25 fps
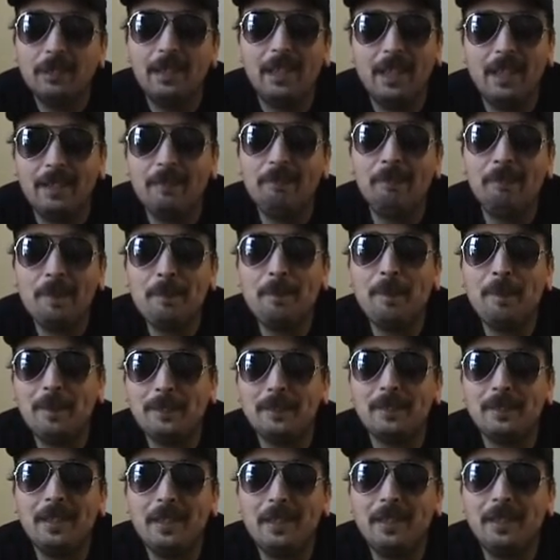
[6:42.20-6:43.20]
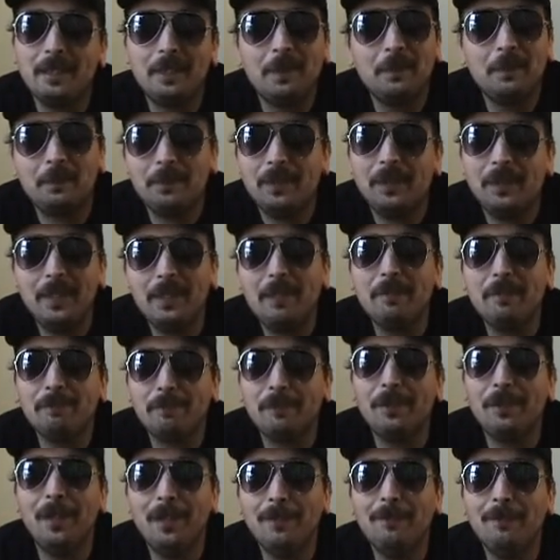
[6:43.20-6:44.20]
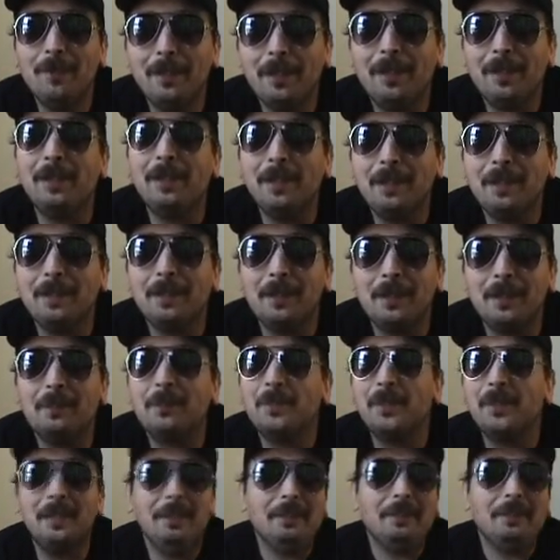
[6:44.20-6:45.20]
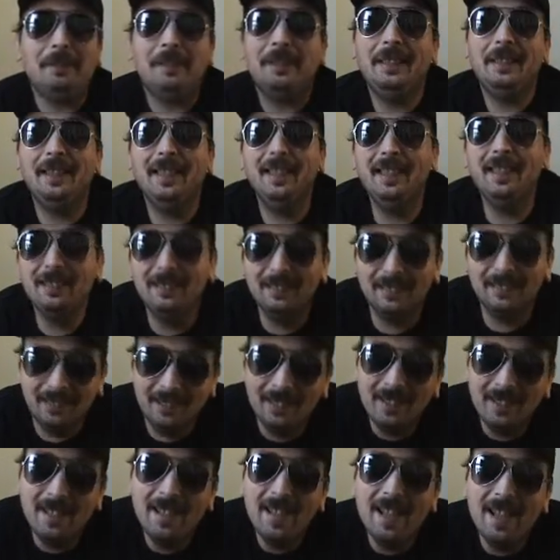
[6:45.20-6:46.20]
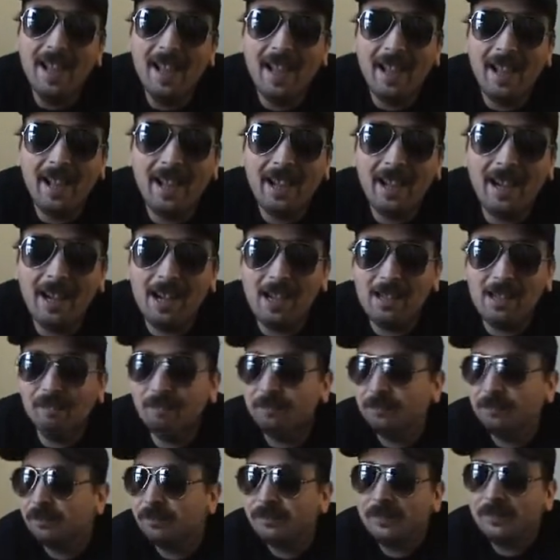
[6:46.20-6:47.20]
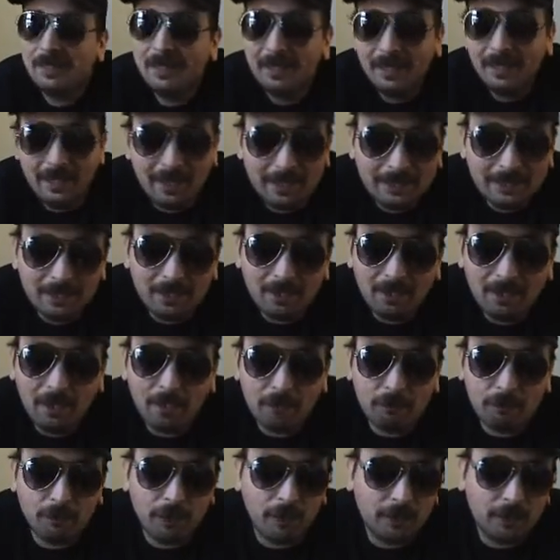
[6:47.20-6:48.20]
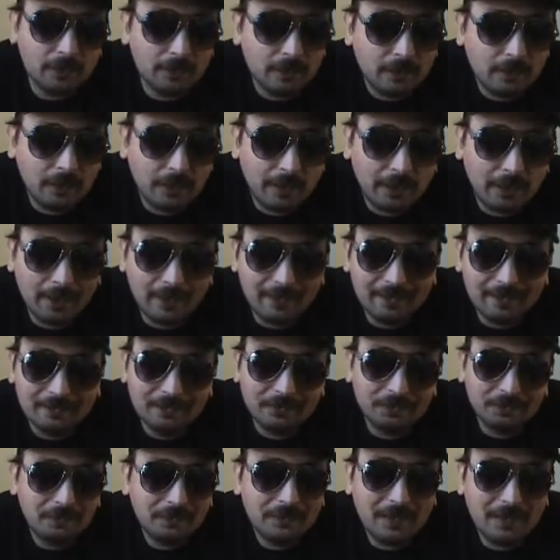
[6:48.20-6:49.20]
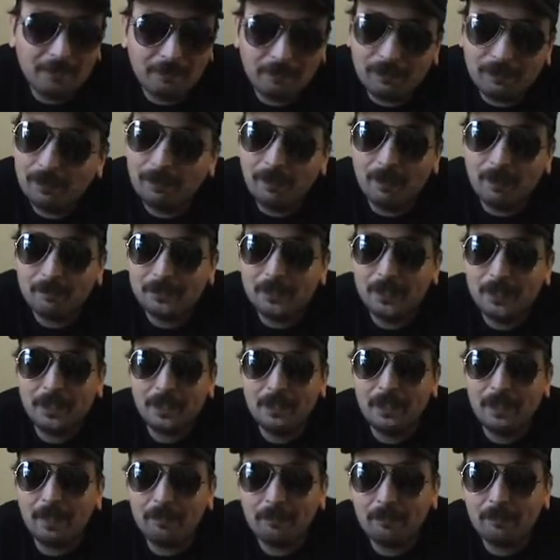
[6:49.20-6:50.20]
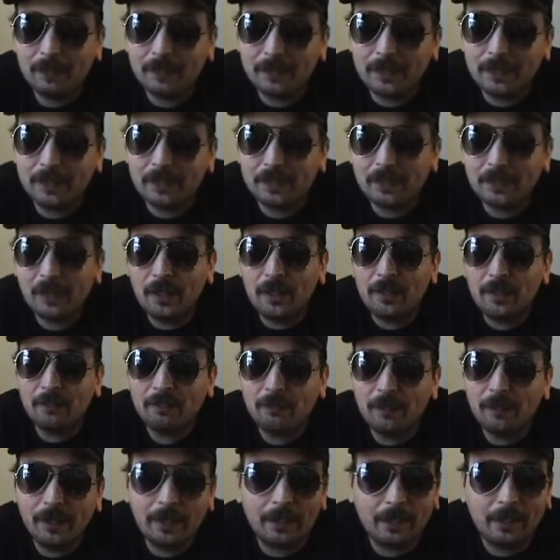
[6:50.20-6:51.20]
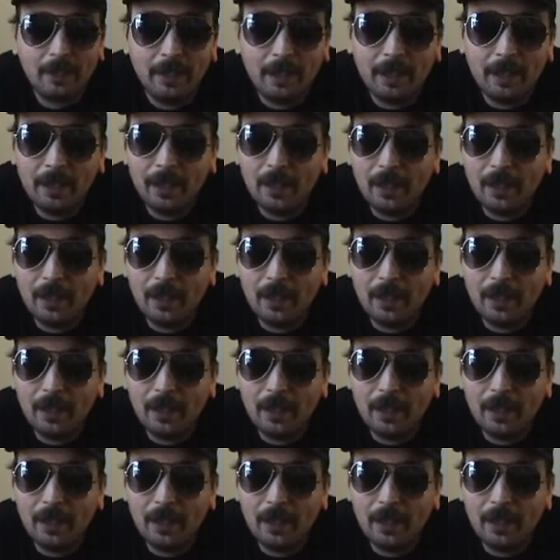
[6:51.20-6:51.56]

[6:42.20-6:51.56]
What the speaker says: yeah, he repos a helicopter. He can fly a fucking helicopter, you know. It's a lot of fun, and definitely worth checking out if you're into this kind of thing.